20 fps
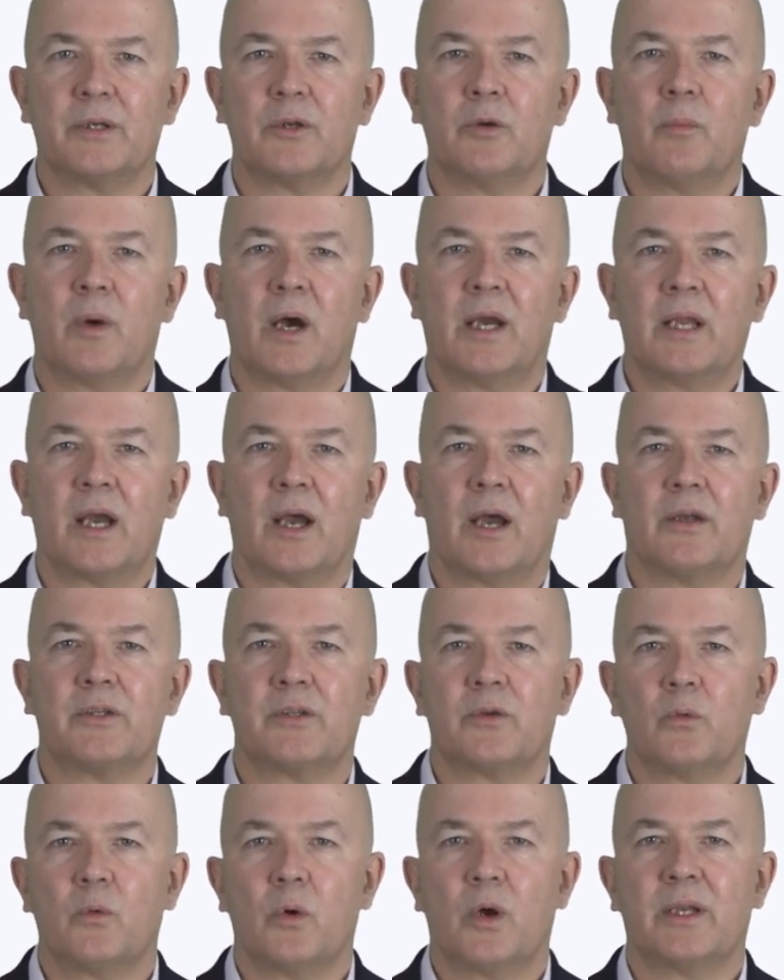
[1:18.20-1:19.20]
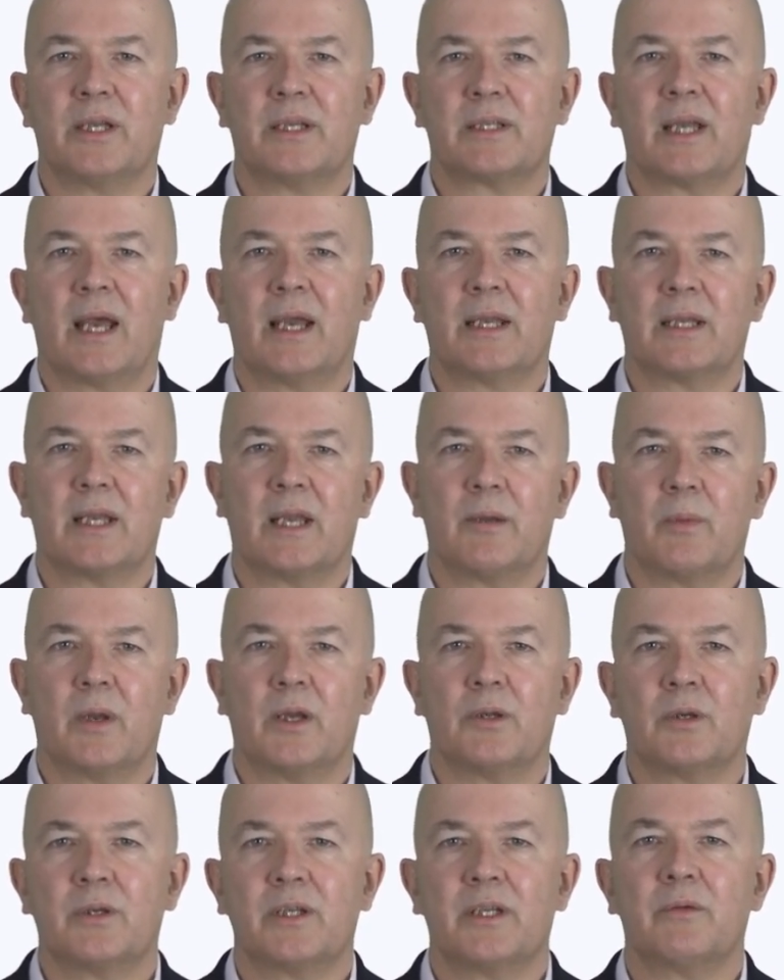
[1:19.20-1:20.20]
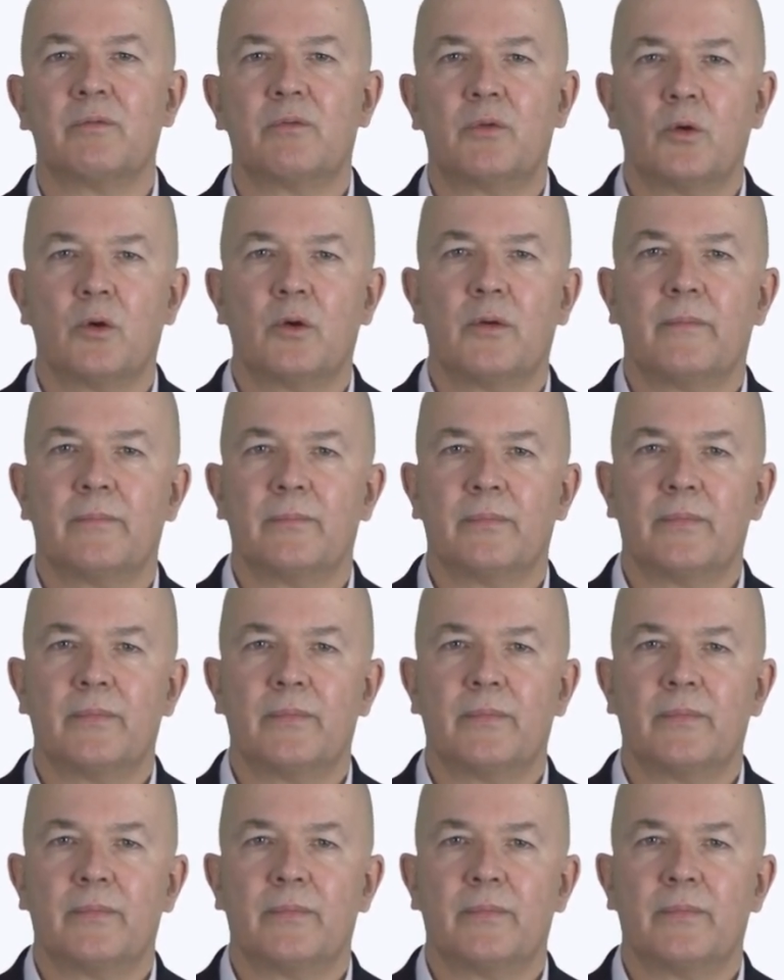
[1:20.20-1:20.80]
You might ask, what exactly am I looking for?